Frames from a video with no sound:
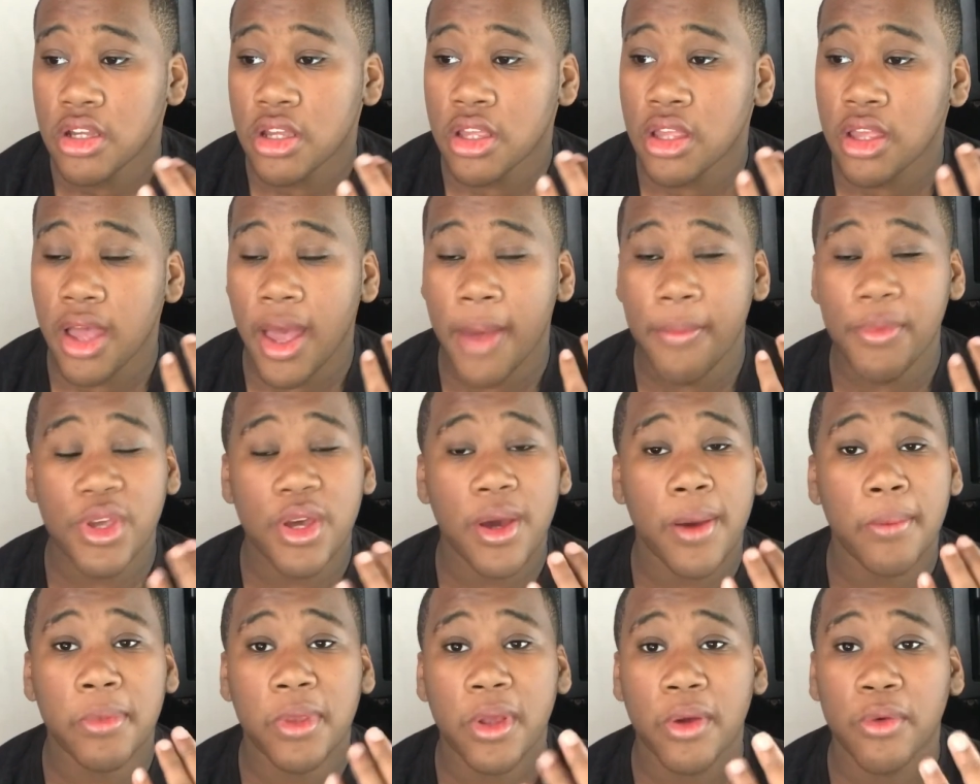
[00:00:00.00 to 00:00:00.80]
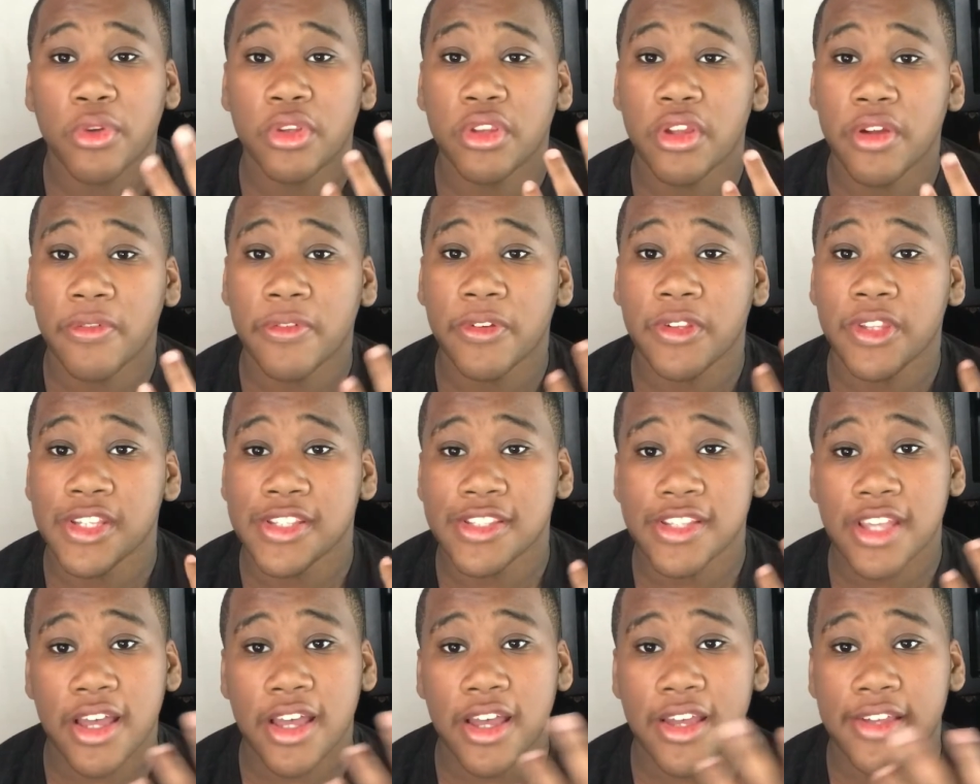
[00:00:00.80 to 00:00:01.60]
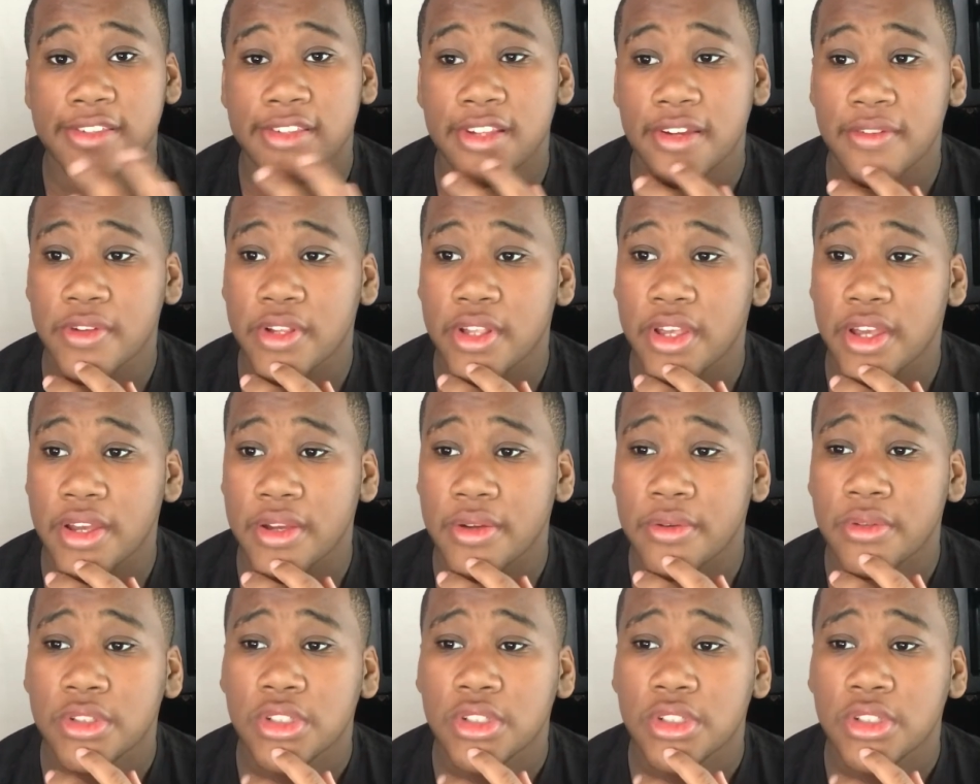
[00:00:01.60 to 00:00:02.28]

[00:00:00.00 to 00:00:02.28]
I be coming up with different designs every day.